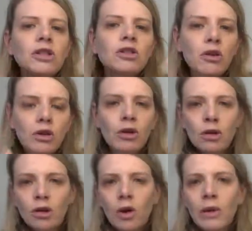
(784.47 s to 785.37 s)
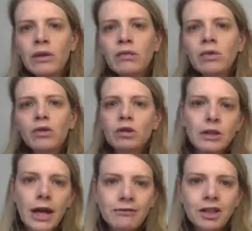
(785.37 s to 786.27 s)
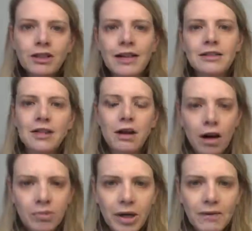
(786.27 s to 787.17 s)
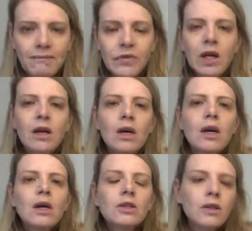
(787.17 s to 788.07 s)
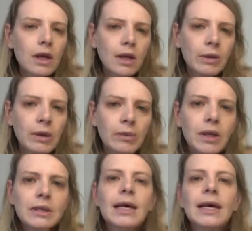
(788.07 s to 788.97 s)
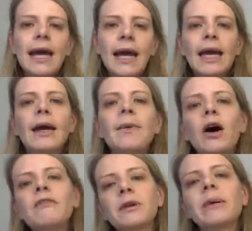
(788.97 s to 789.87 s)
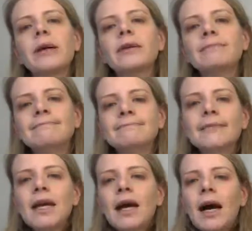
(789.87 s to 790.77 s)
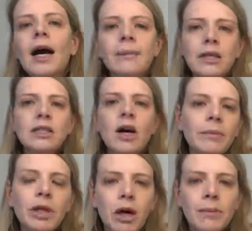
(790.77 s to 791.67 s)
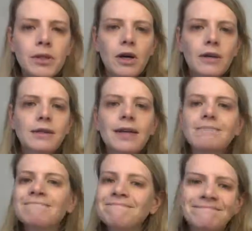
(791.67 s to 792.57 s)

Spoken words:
And so you're going through your life collecting copper. So then I get people that say, hey, I'm off the pill. I must not be copper toxic.